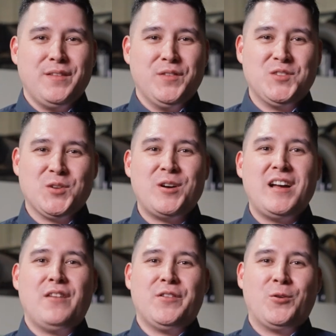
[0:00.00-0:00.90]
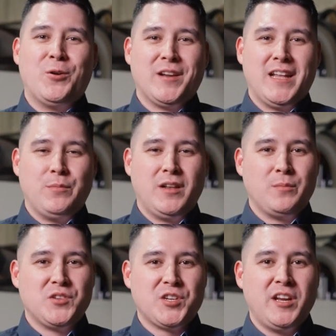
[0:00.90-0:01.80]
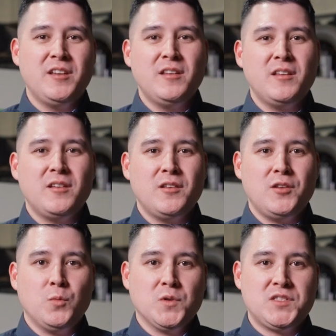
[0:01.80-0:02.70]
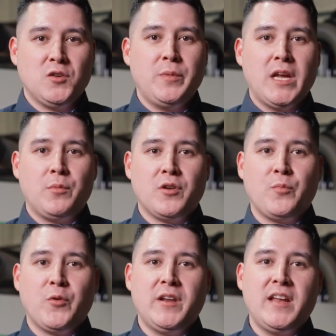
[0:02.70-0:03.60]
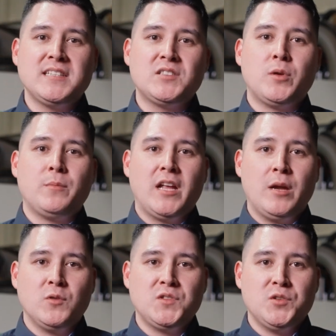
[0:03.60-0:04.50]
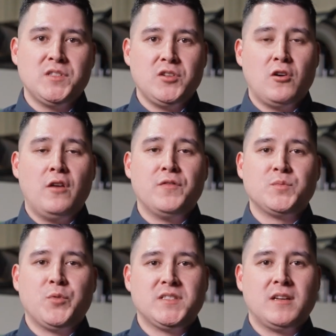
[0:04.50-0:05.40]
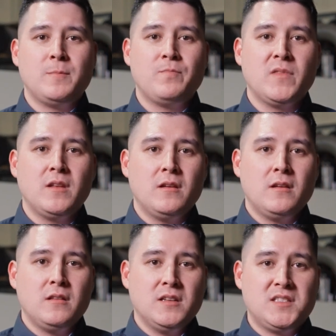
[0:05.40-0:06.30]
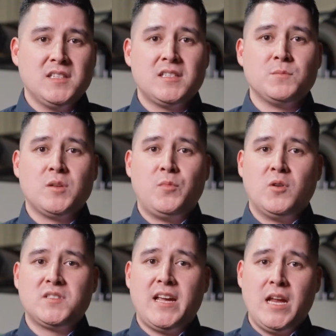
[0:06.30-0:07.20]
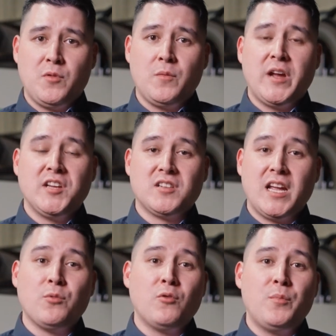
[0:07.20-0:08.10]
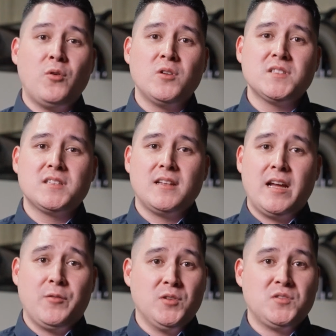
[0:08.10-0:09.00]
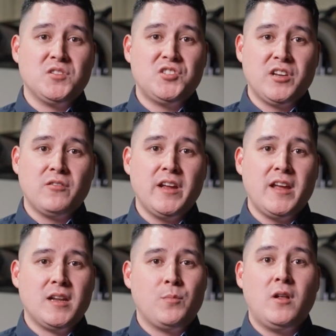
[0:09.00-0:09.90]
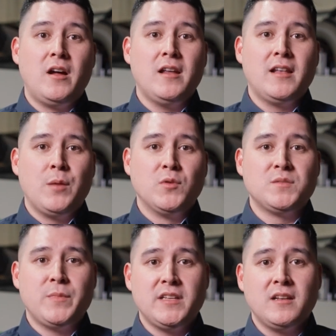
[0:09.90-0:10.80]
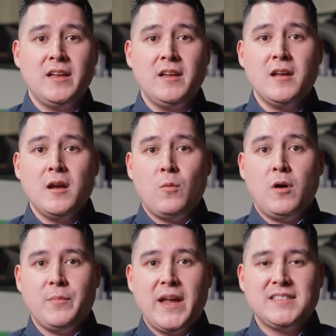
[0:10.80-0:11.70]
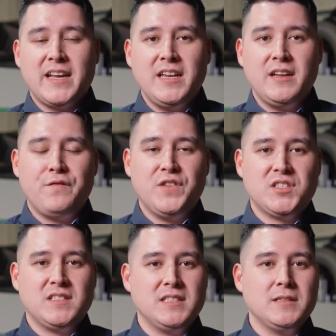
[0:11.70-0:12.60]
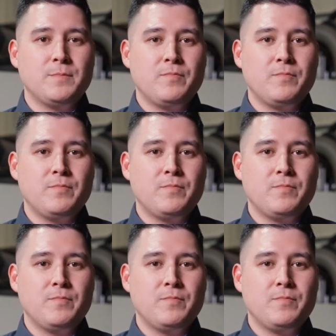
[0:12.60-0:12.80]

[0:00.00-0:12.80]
If you do not have an auto labeling machine, you will still be able to print S2M labels using your office printer. This system supports 8 per page label reports, allowing you to generate and apply labels manually while maintaining efficiency.